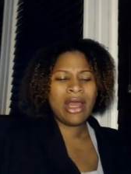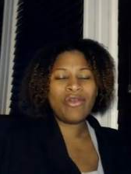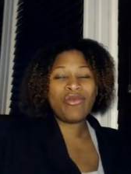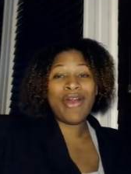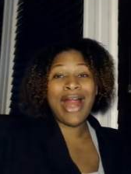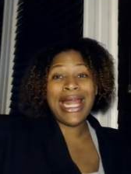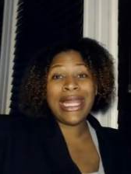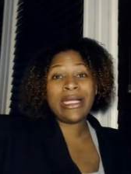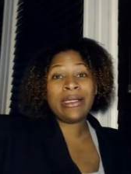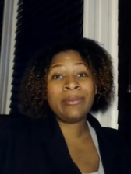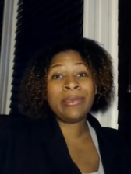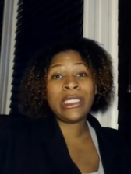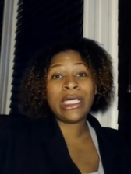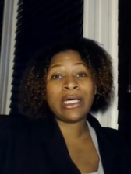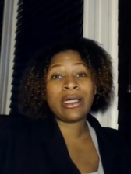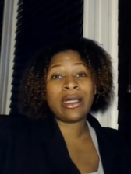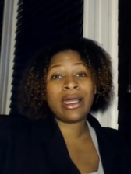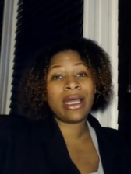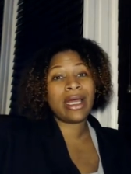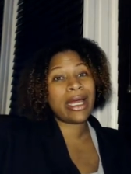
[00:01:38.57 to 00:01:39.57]
Writing a
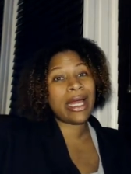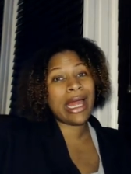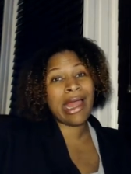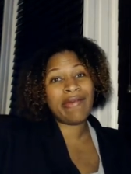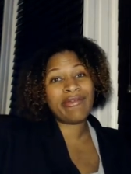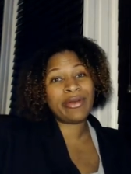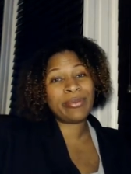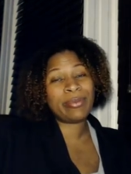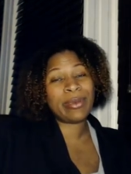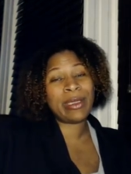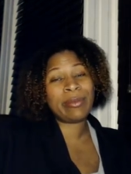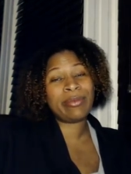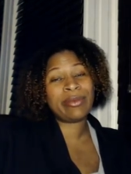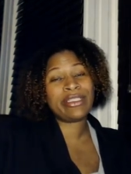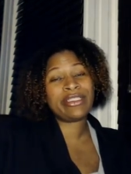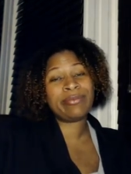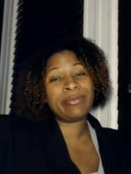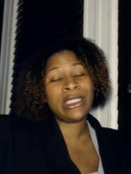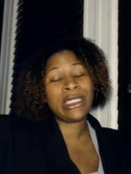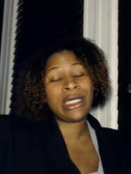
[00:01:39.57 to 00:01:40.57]
book, I have a
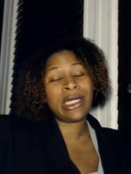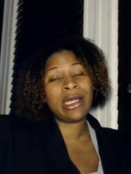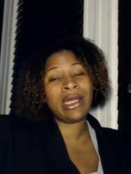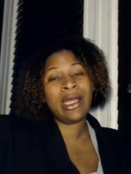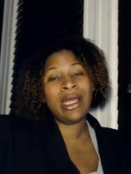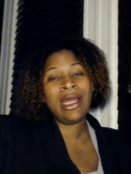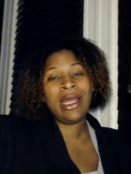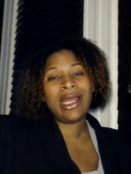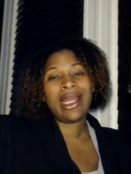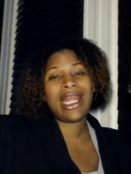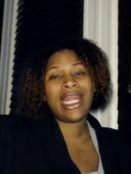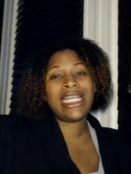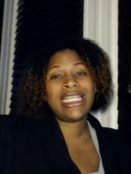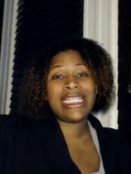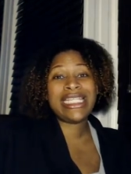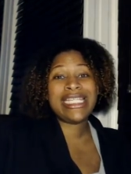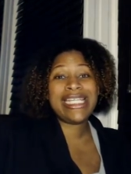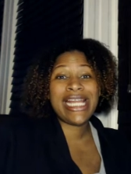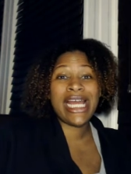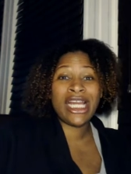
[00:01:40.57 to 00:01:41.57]
published book. It
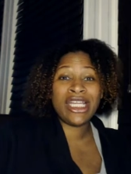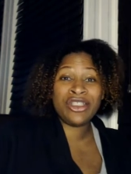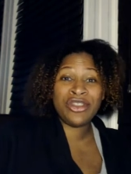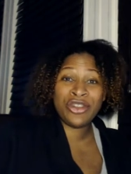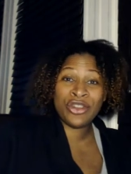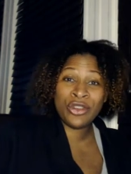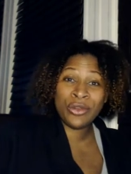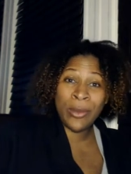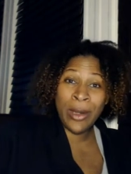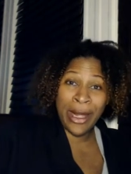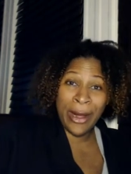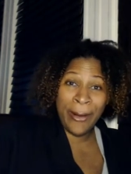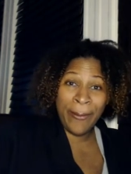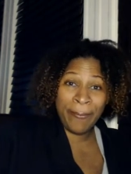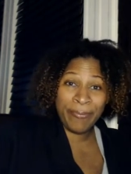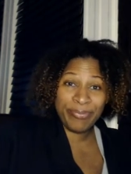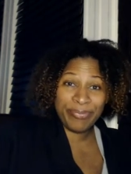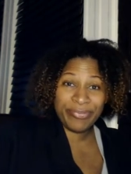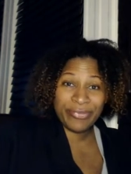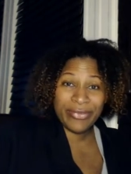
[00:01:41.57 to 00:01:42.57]
did not do
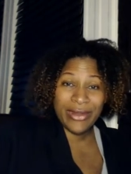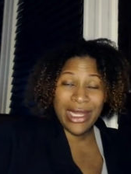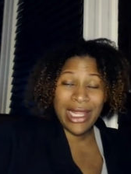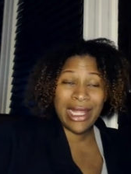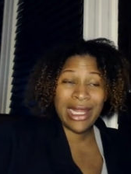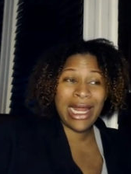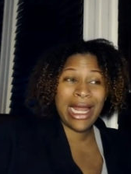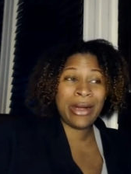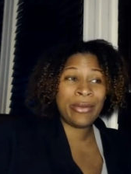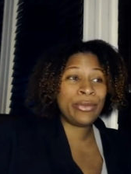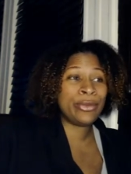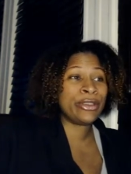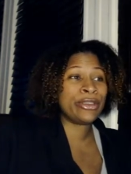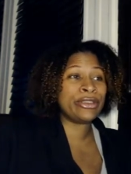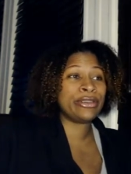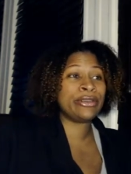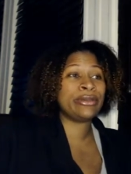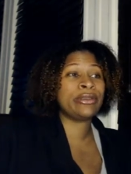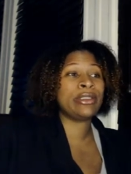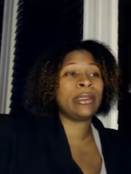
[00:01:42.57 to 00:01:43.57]
well. And I
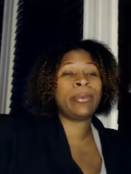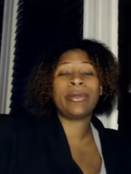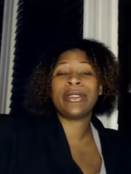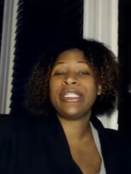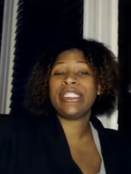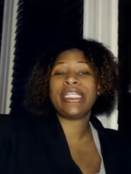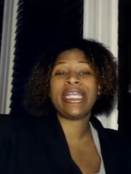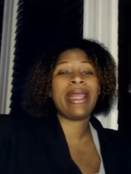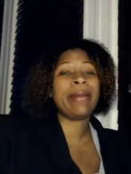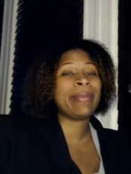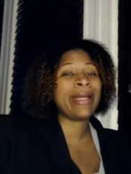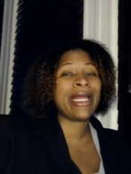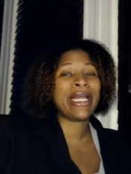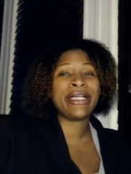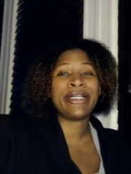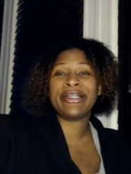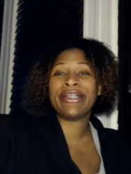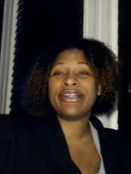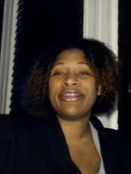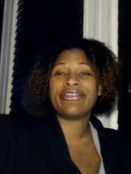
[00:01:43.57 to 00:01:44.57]
will appreciate
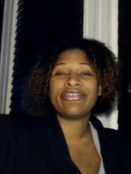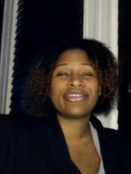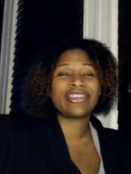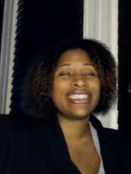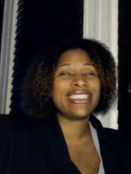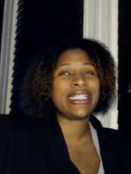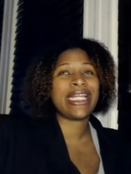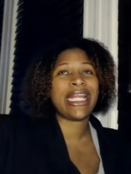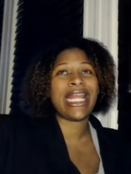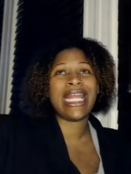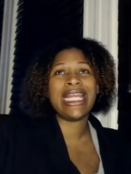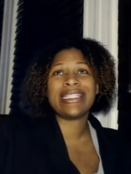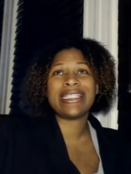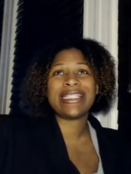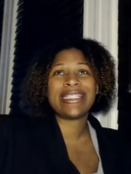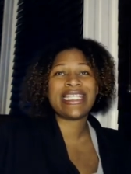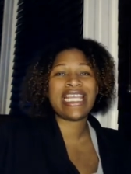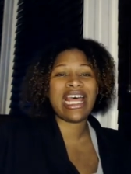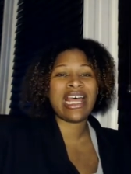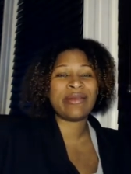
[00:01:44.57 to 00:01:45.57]
my girl to the end
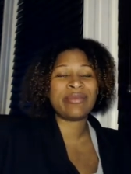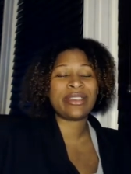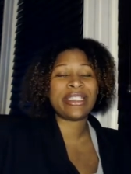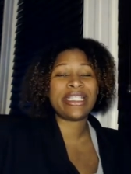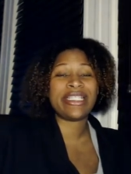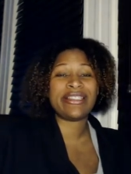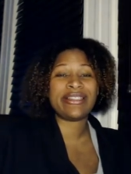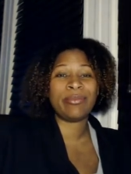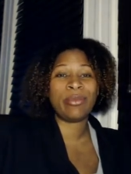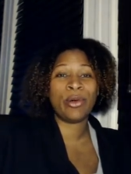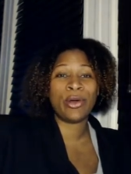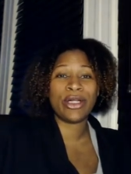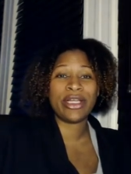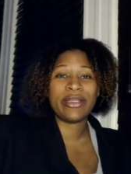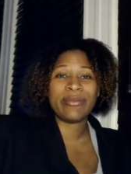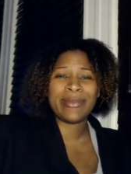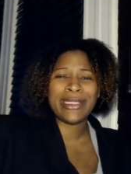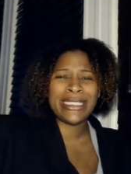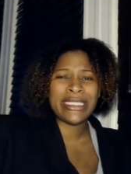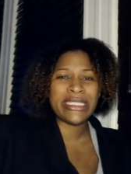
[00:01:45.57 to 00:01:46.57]
of time. She
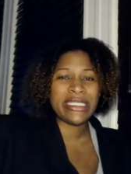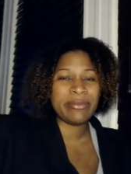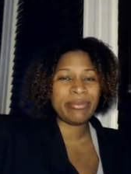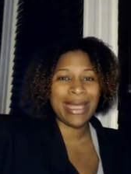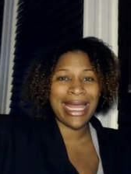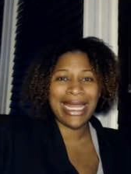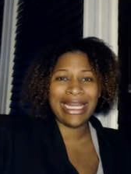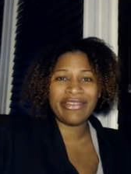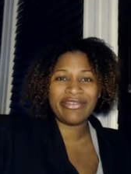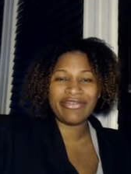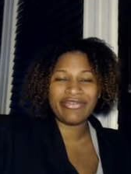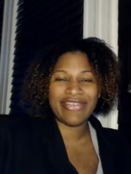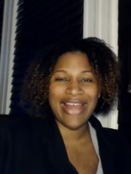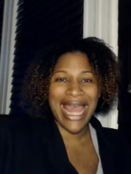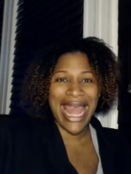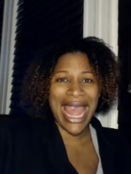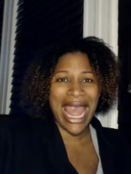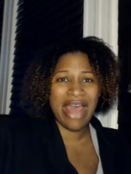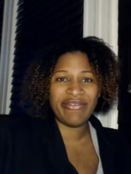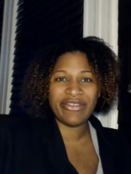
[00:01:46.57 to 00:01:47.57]
supported me. She paid
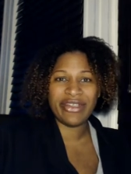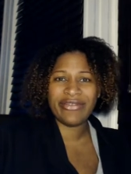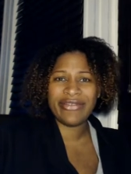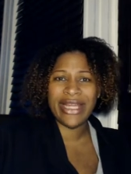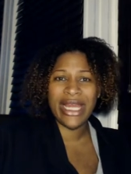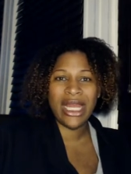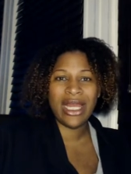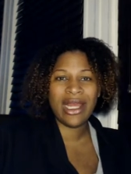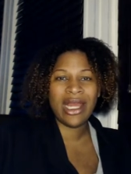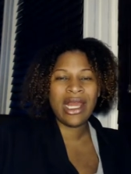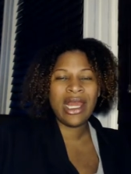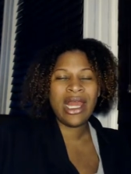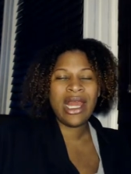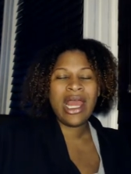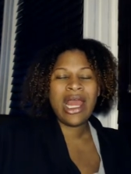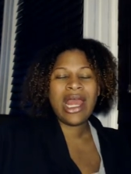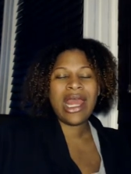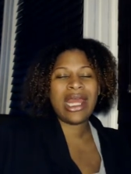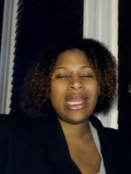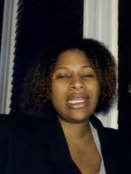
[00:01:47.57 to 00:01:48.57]
half of it,
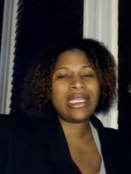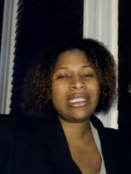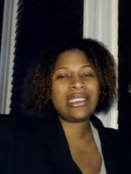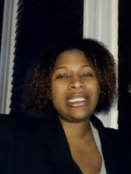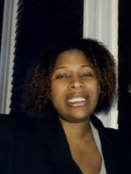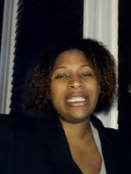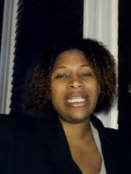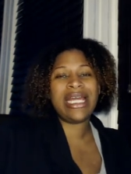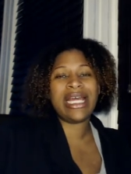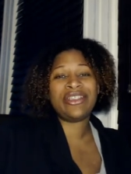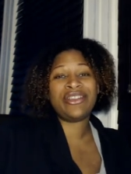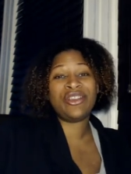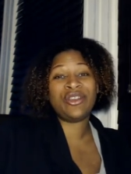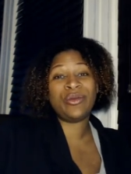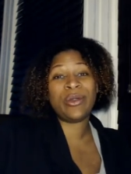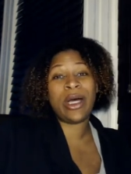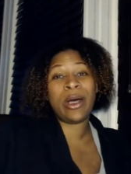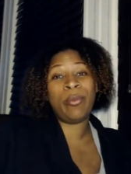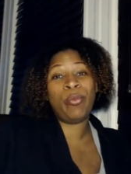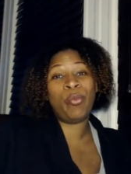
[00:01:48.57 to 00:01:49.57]
and it did not
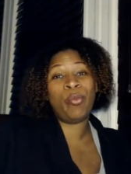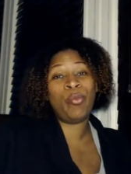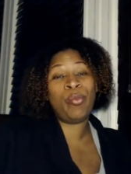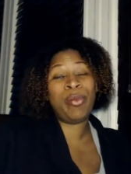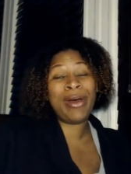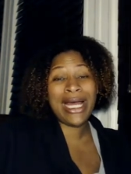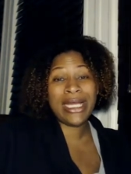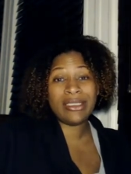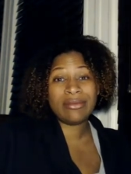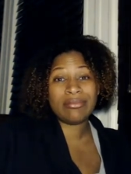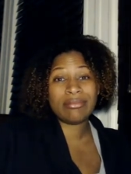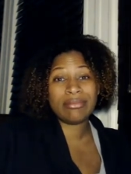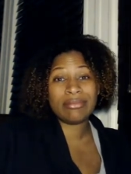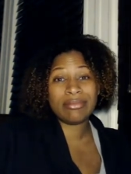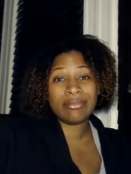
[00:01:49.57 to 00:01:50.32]
do well. But